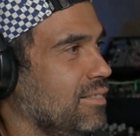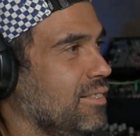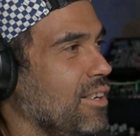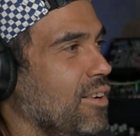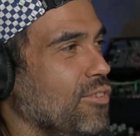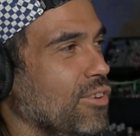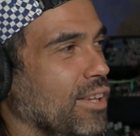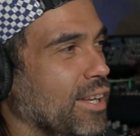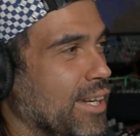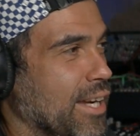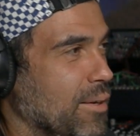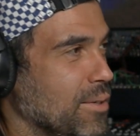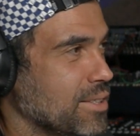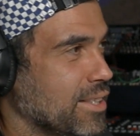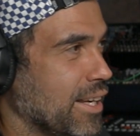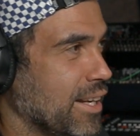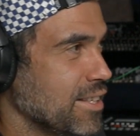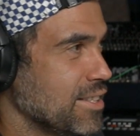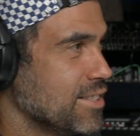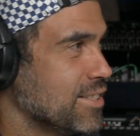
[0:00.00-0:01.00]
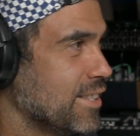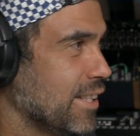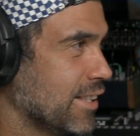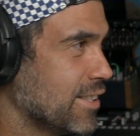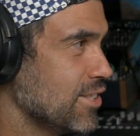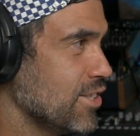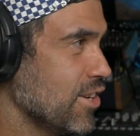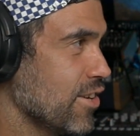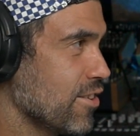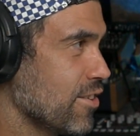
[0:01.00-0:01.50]
I feel like I was getting
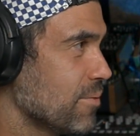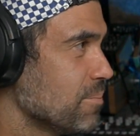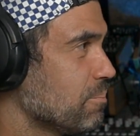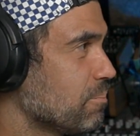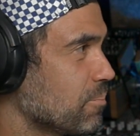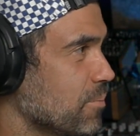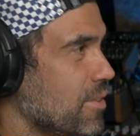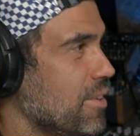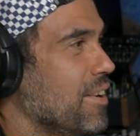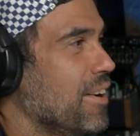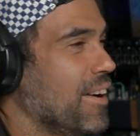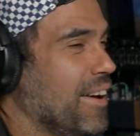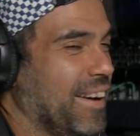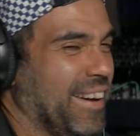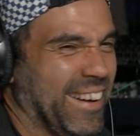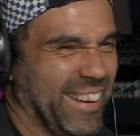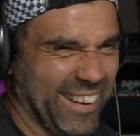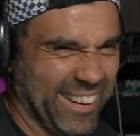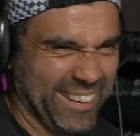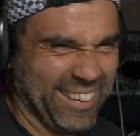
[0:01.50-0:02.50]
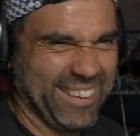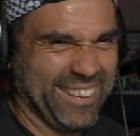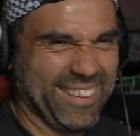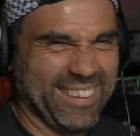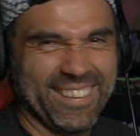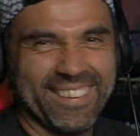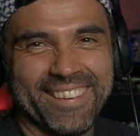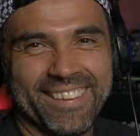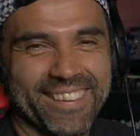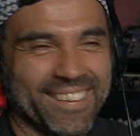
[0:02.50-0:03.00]
sexier.
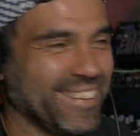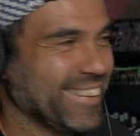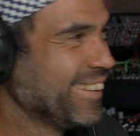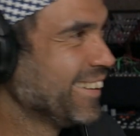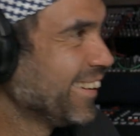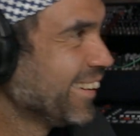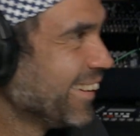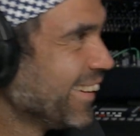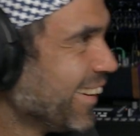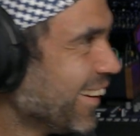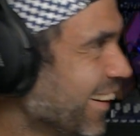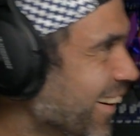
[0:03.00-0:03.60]
Mi corazón que